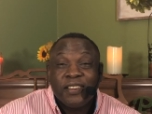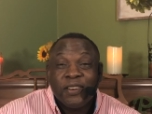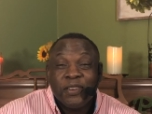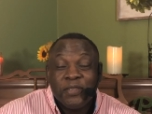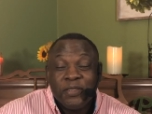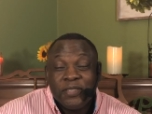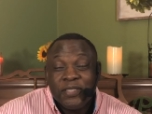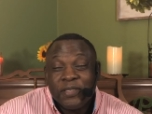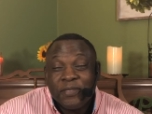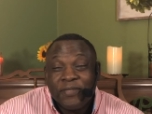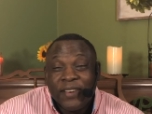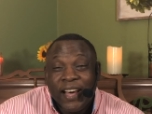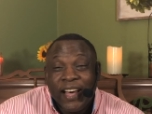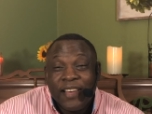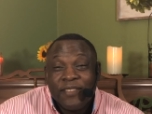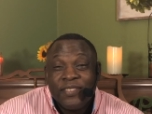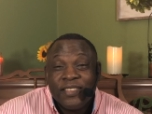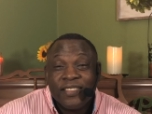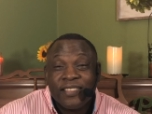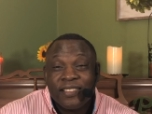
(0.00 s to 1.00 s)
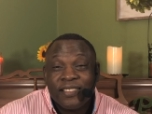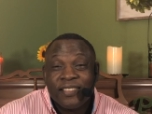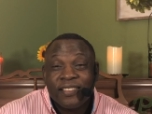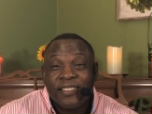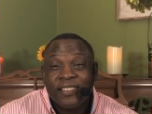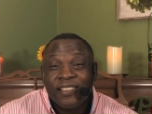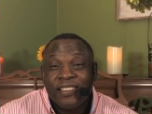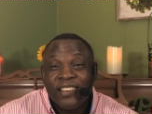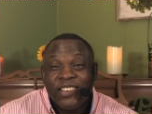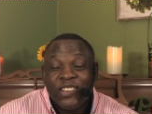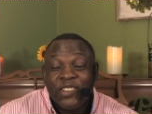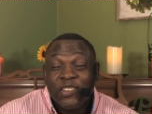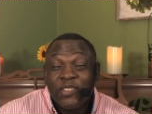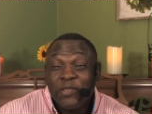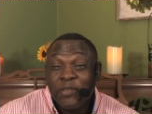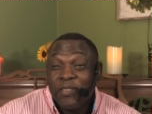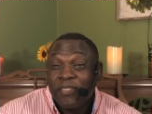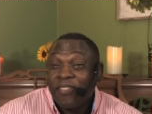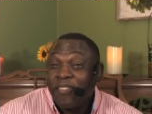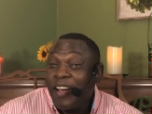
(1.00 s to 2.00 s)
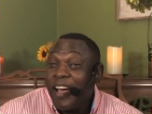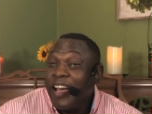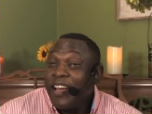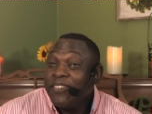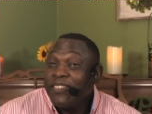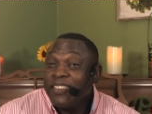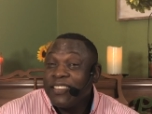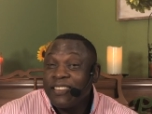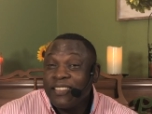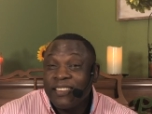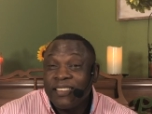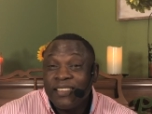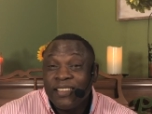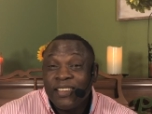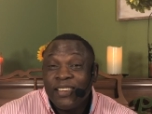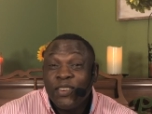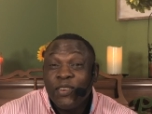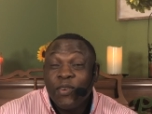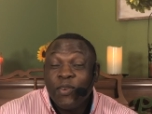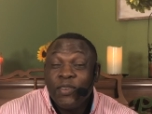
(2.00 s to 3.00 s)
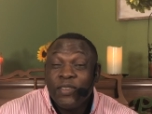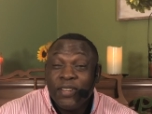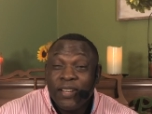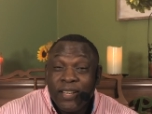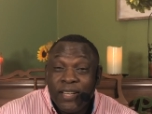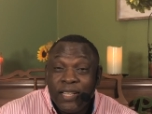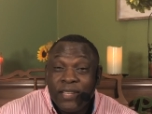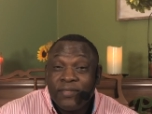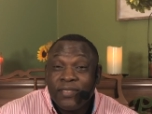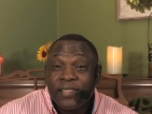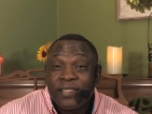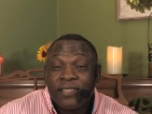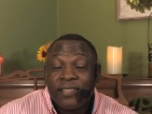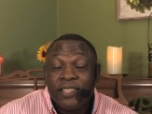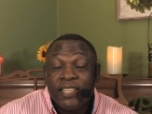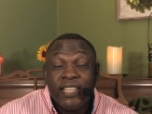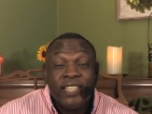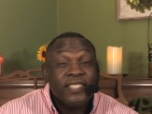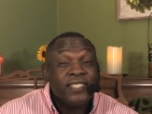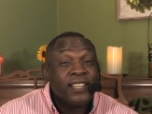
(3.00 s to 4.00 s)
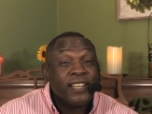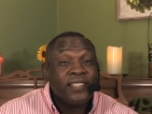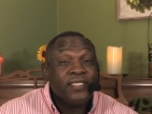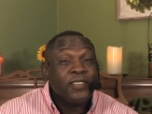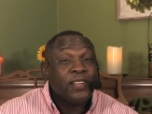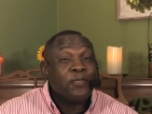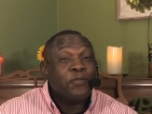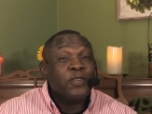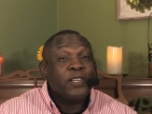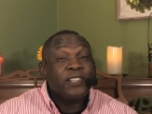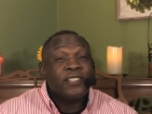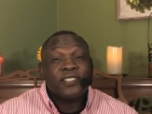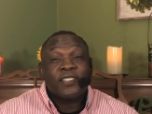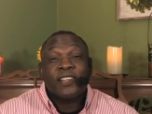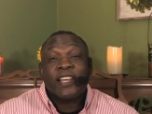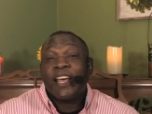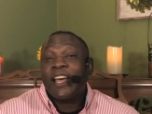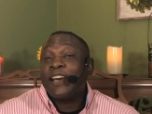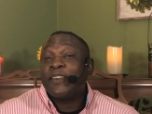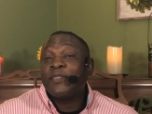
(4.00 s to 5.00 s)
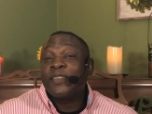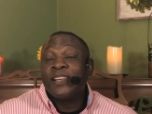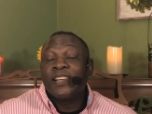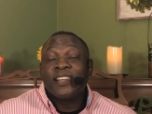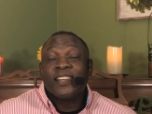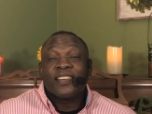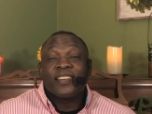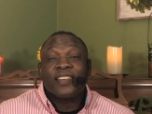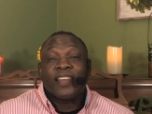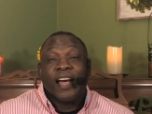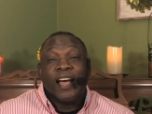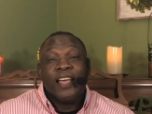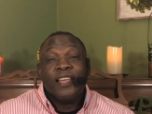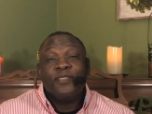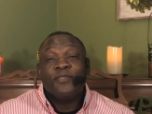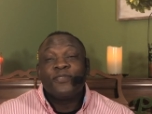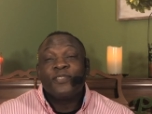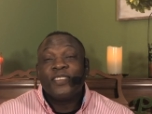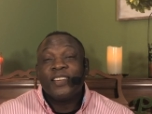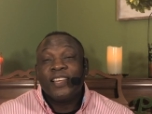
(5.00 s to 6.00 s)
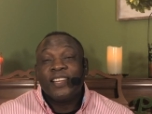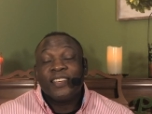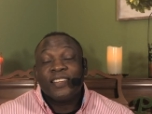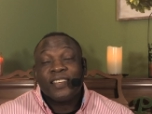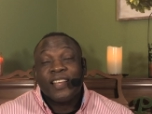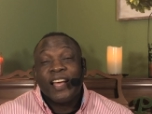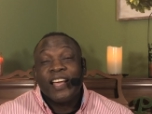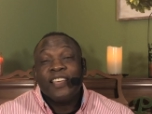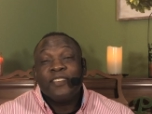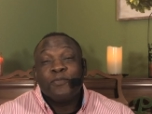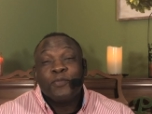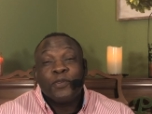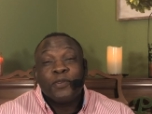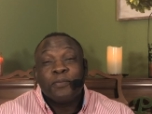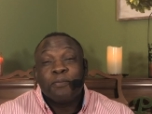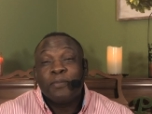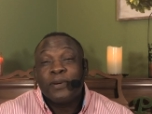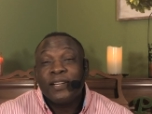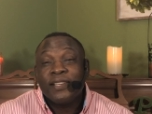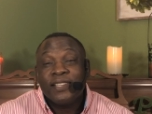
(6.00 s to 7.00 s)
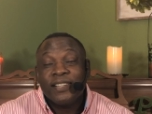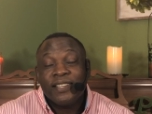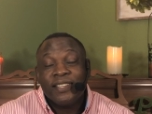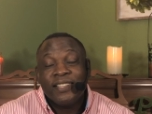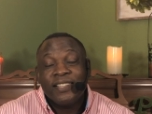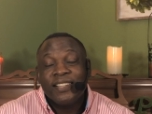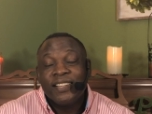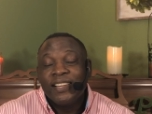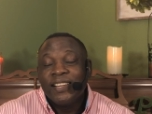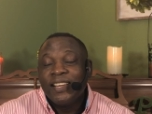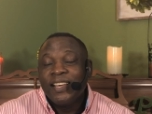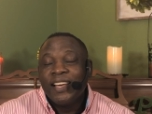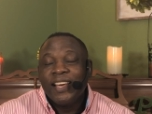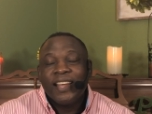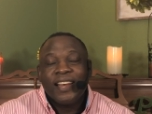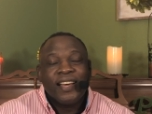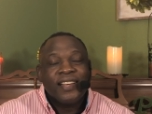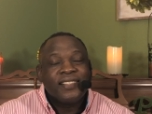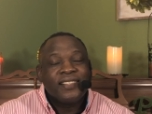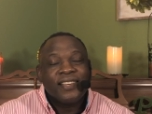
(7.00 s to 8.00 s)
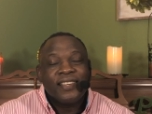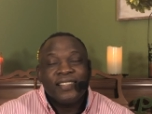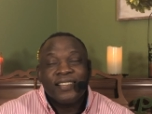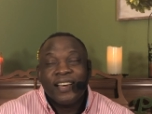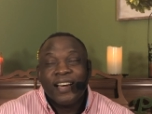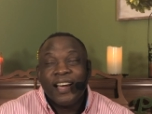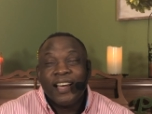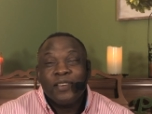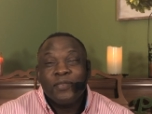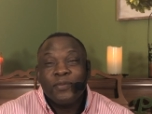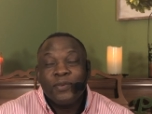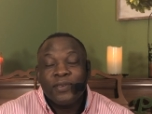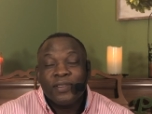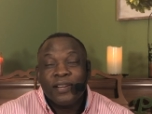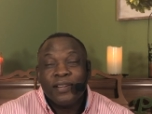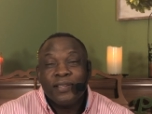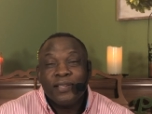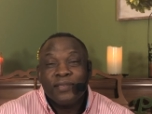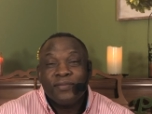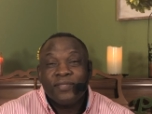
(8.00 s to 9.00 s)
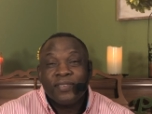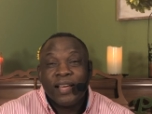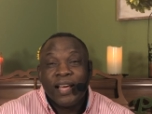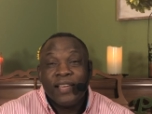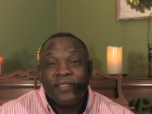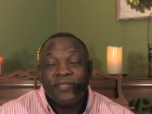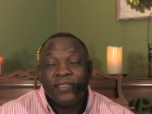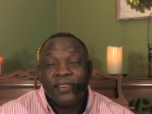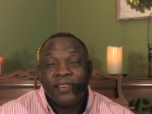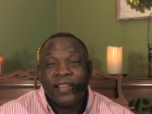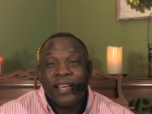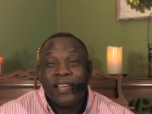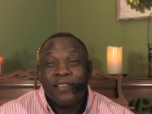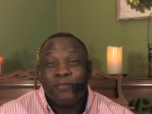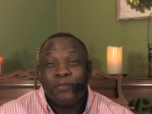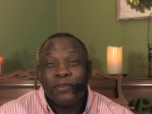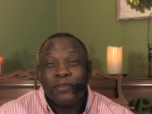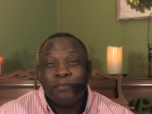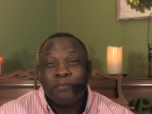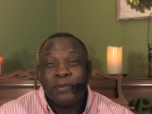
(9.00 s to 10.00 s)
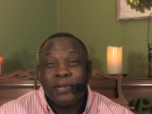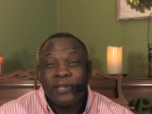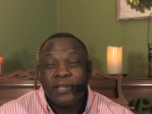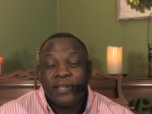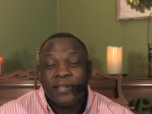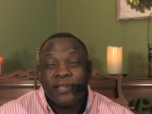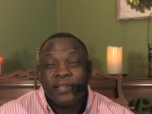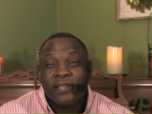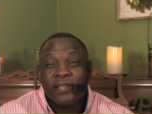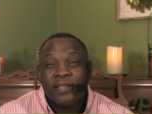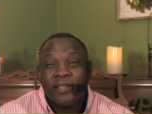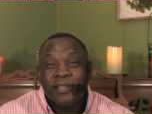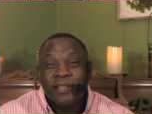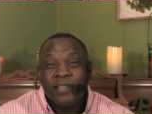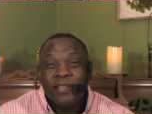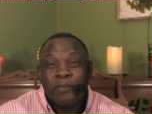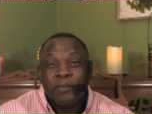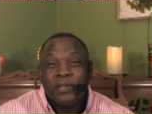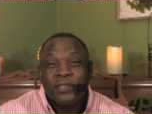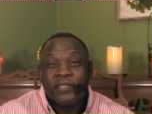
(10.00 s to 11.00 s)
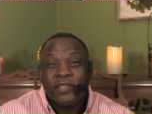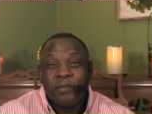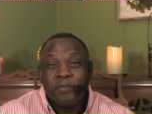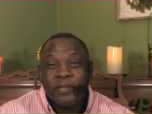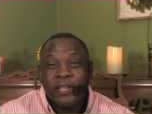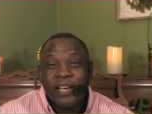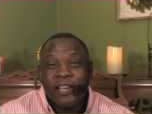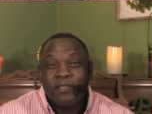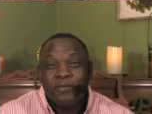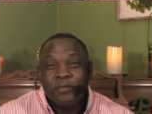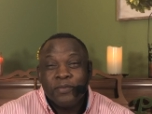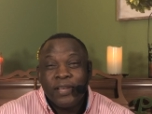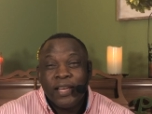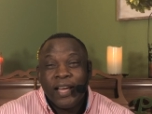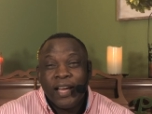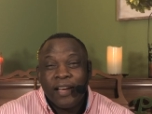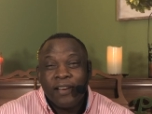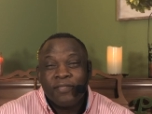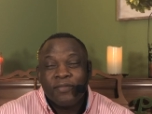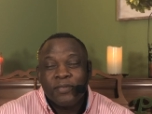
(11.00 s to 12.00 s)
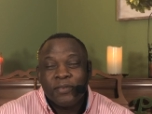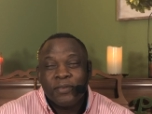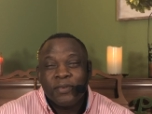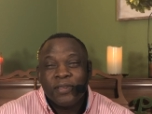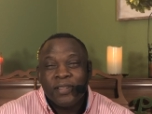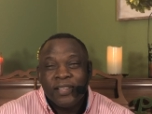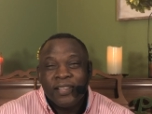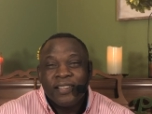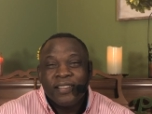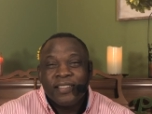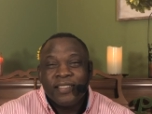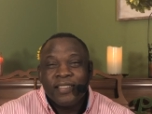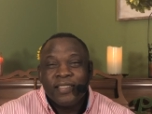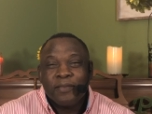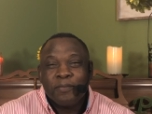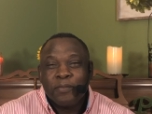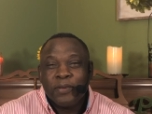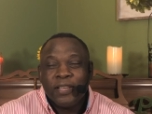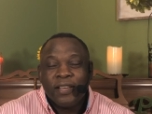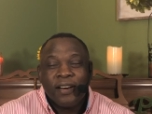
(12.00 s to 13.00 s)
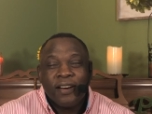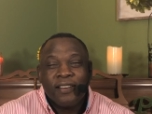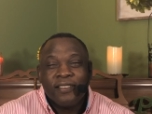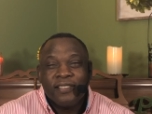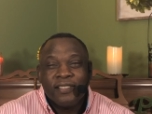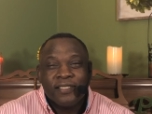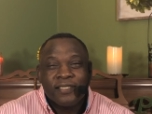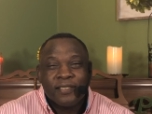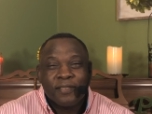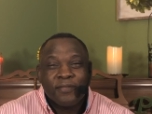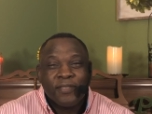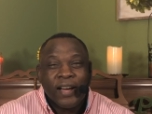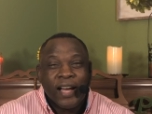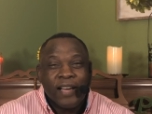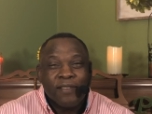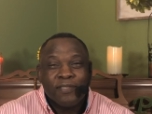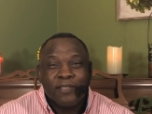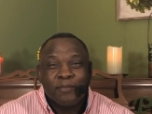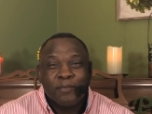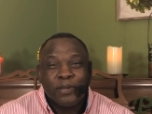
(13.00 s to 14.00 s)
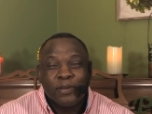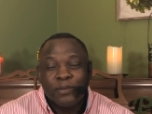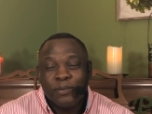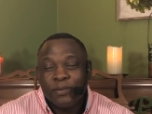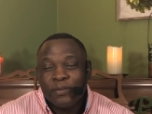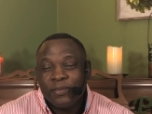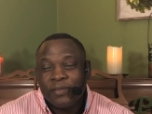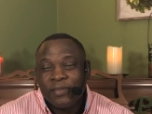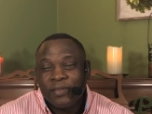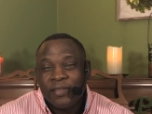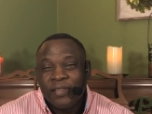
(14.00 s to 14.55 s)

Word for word: Are you surviving? You're thriving? Or you're living? He said that we should have life and life more abundantly. And I tell you, I want to live life and life more abundantly. But sometimes we have to get beyond the survival mode.